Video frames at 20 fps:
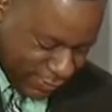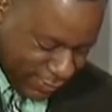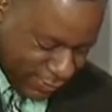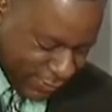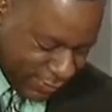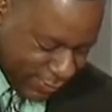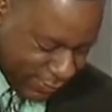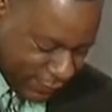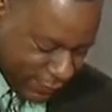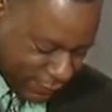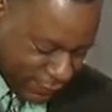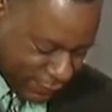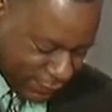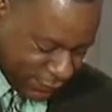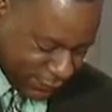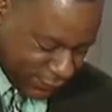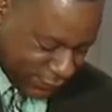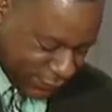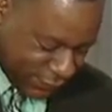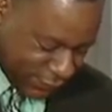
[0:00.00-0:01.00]

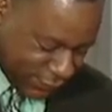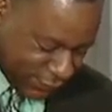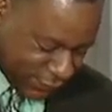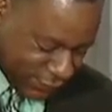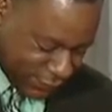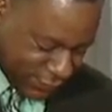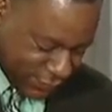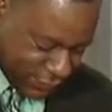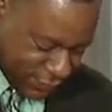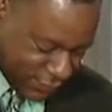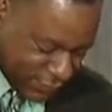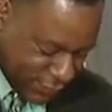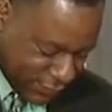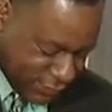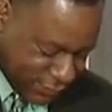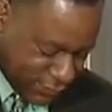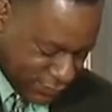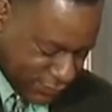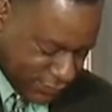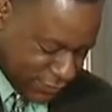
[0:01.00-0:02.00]

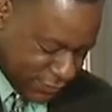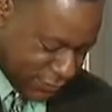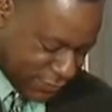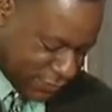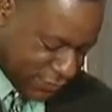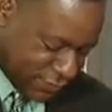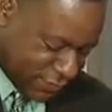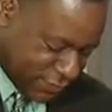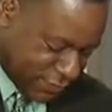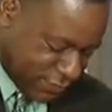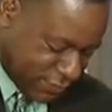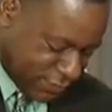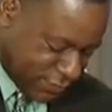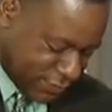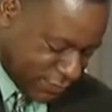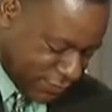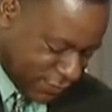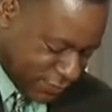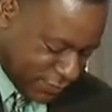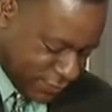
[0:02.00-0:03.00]

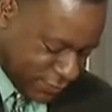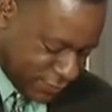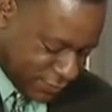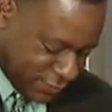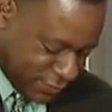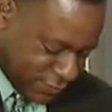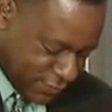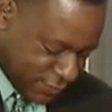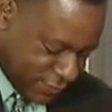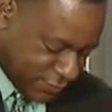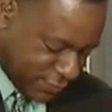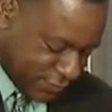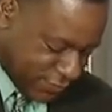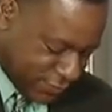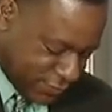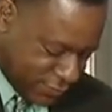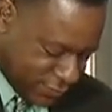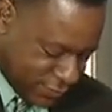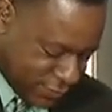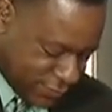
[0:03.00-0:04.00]

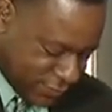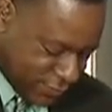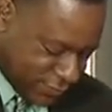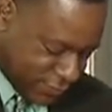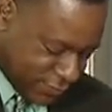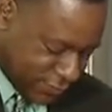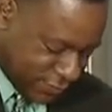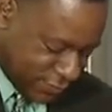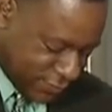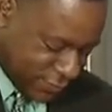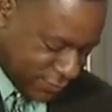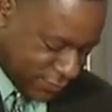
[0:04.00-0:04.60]
[no speech]